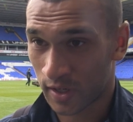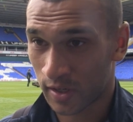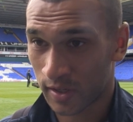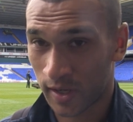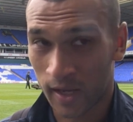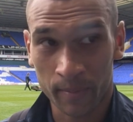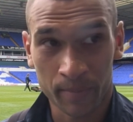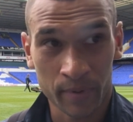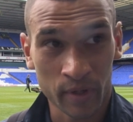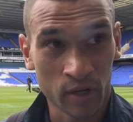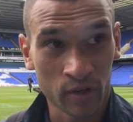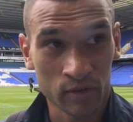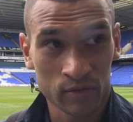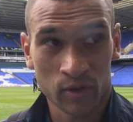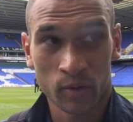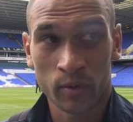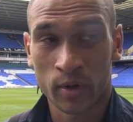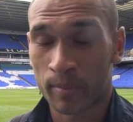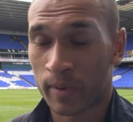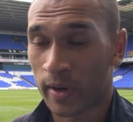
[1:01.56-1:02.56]
unhappy, and
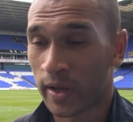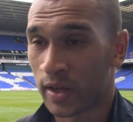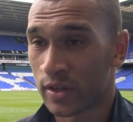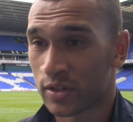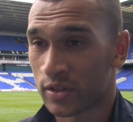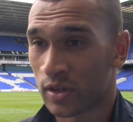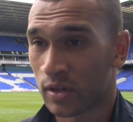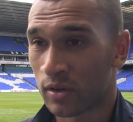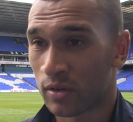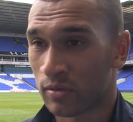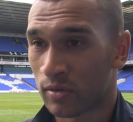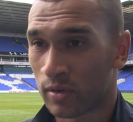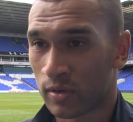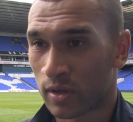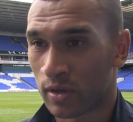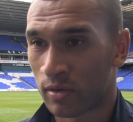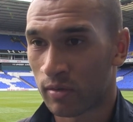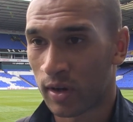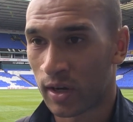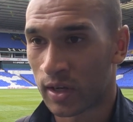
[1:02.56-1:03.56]
some of the players, you know,
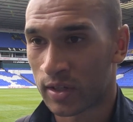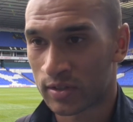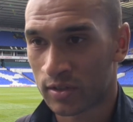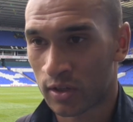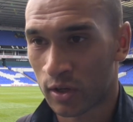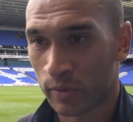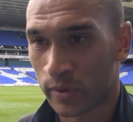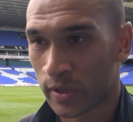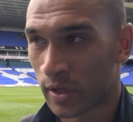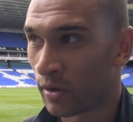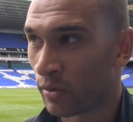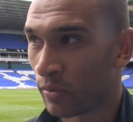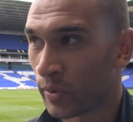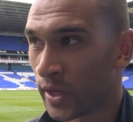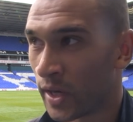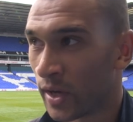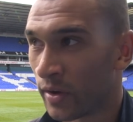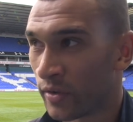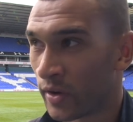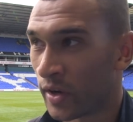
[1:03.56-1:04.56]
you know, rightly so. We, you uh, know,
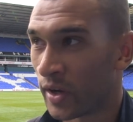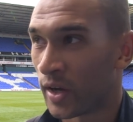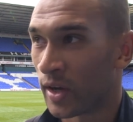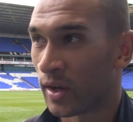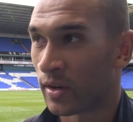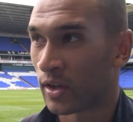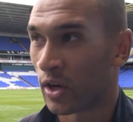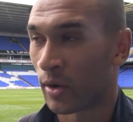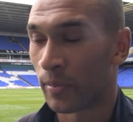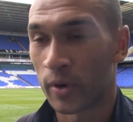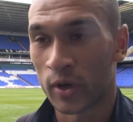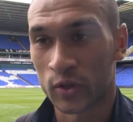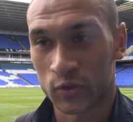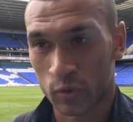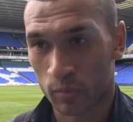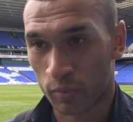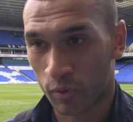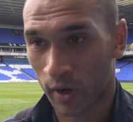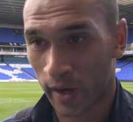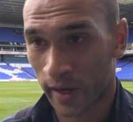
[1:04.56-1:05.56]
we have, uh, you know,
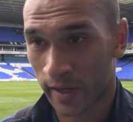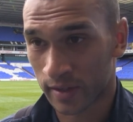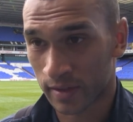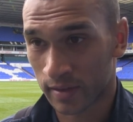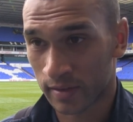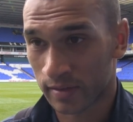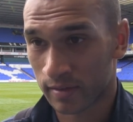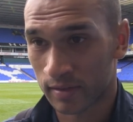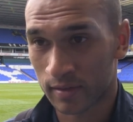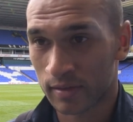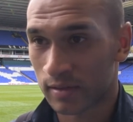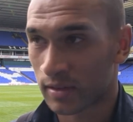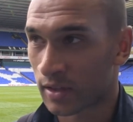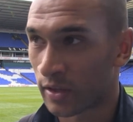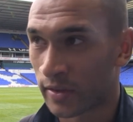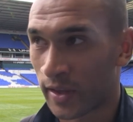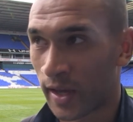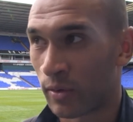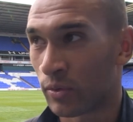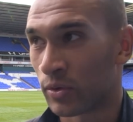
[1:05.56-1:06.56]
personal pride, and you
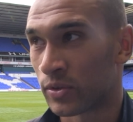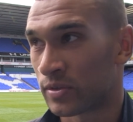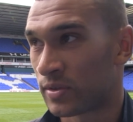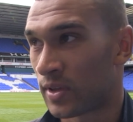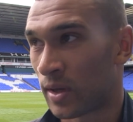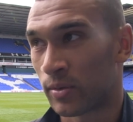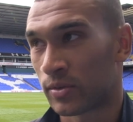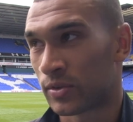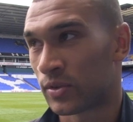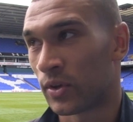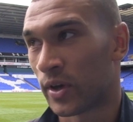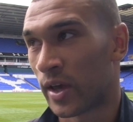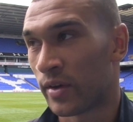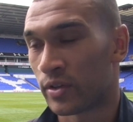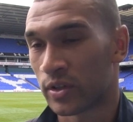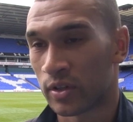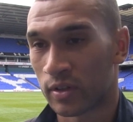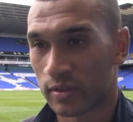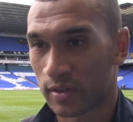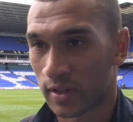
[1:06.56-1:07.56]
know that was that was not
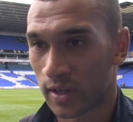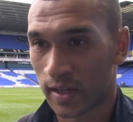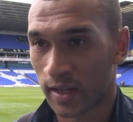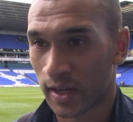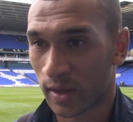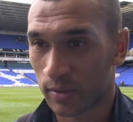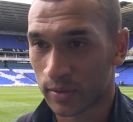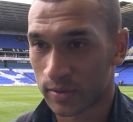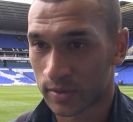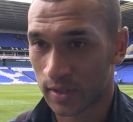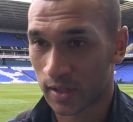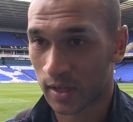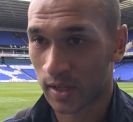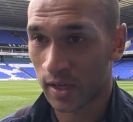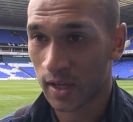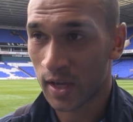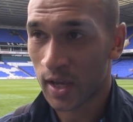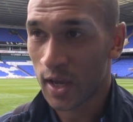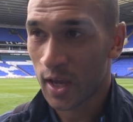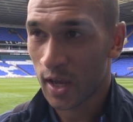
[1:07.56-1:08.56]
evident today. That was,
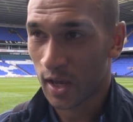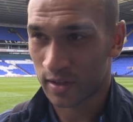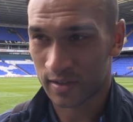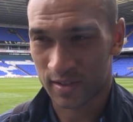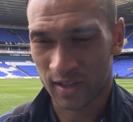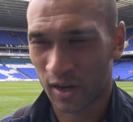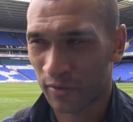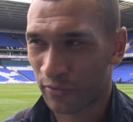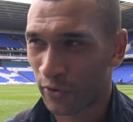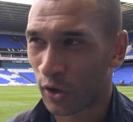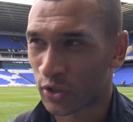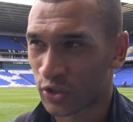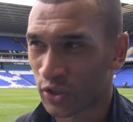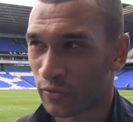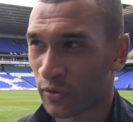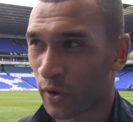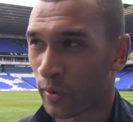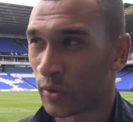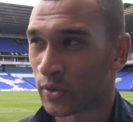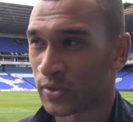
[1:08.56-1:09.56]
uh, as I said, I felt I
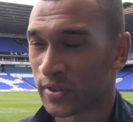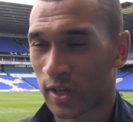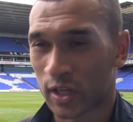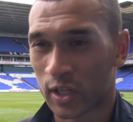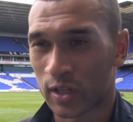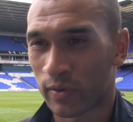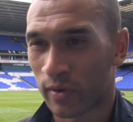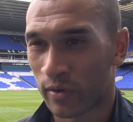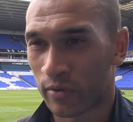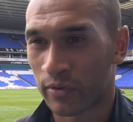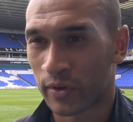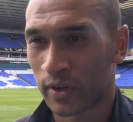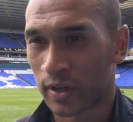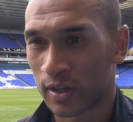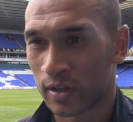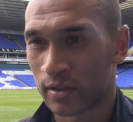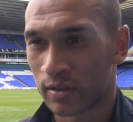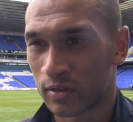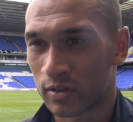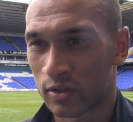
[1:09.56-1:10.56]
just felt we were second to
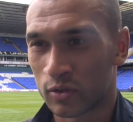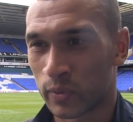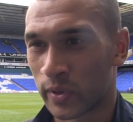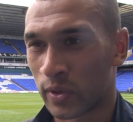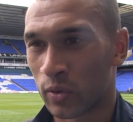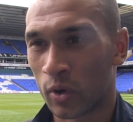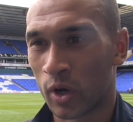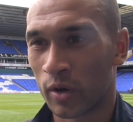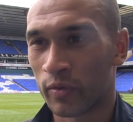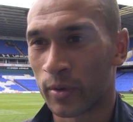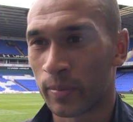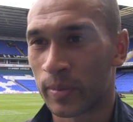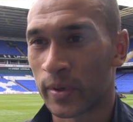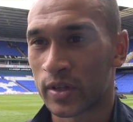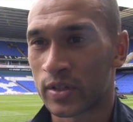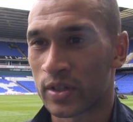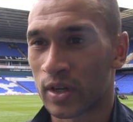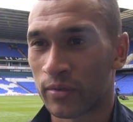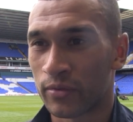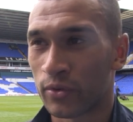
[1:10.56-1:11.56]
everything and just weak all over the
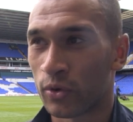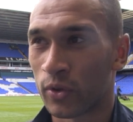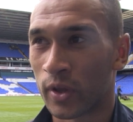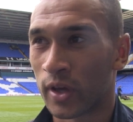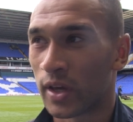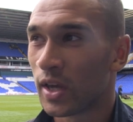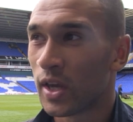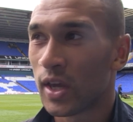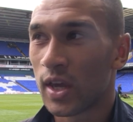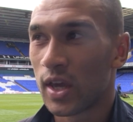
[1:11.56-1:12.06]
pitch. And I feel that,